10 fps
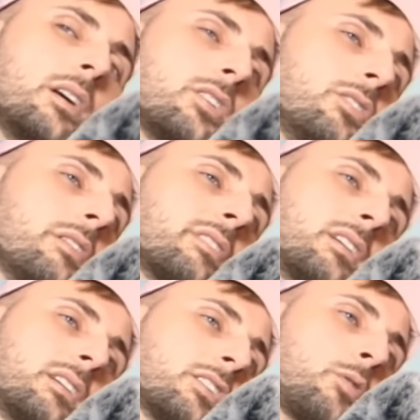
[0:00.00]
You're never
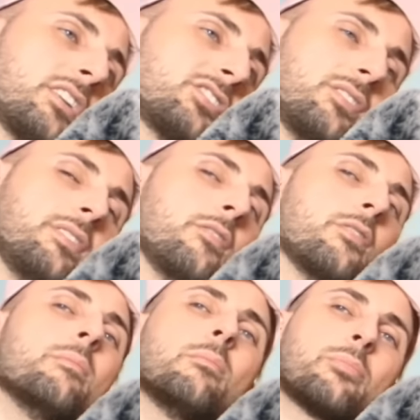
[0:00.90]
going to crush
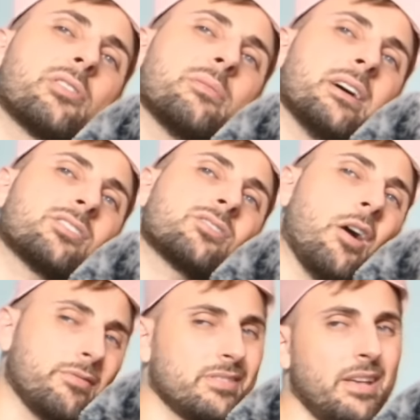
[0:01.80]
Ethereum, pretty much.
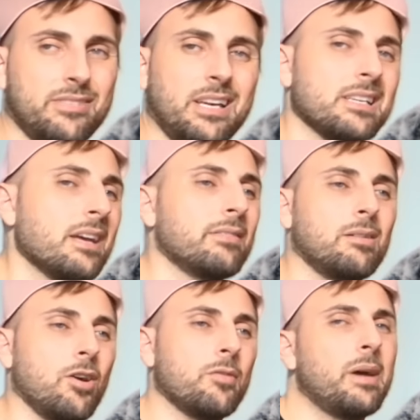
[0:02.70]
I would never say
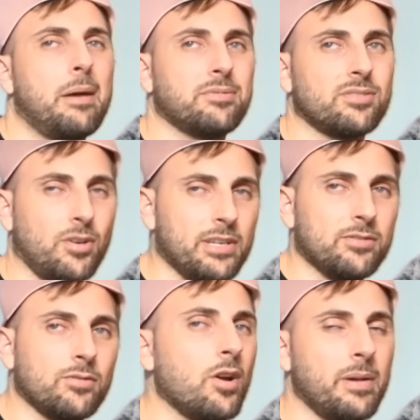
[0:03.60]
never. I hope it happens. I really
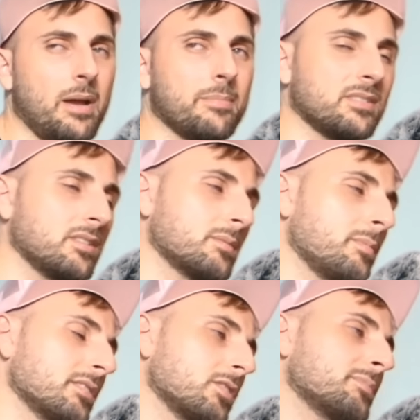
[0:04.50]
do hope it happens and
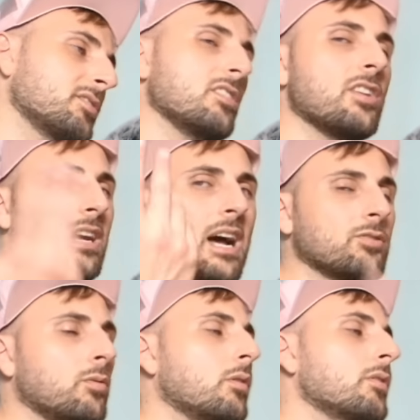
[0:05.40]
inspires hope. So you can't
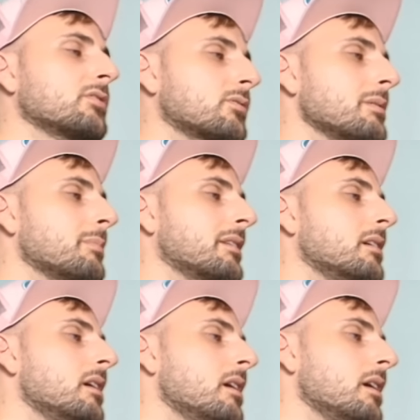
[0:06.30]
do all those three,
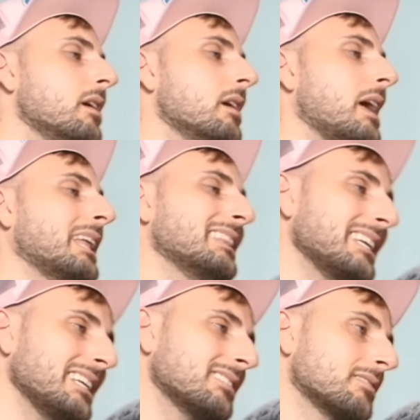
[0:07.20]
but at
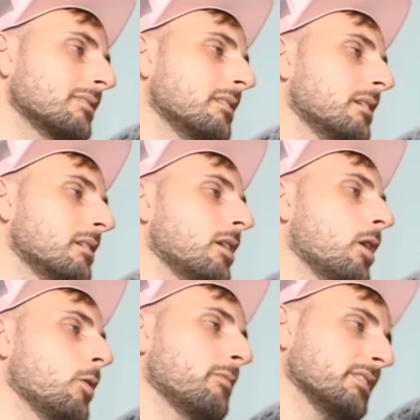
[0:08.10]
least
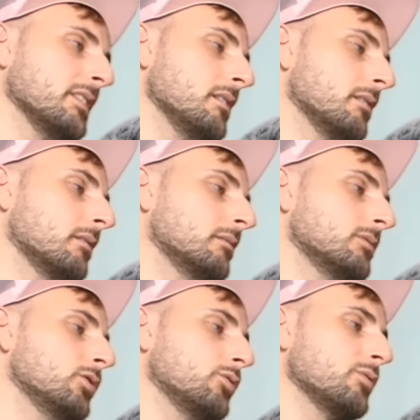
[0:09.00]
hopefully
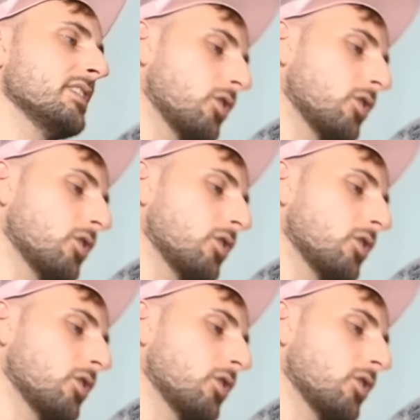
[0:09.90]
you do the